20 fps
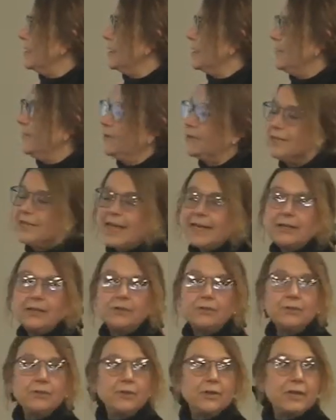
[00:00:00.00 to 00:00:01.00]
If you take a
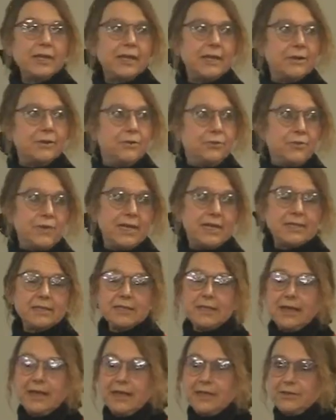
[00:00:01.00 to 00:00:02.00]
look at who gets
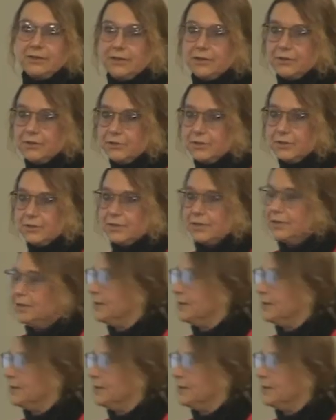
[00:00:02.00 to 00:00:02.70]
diagnosed,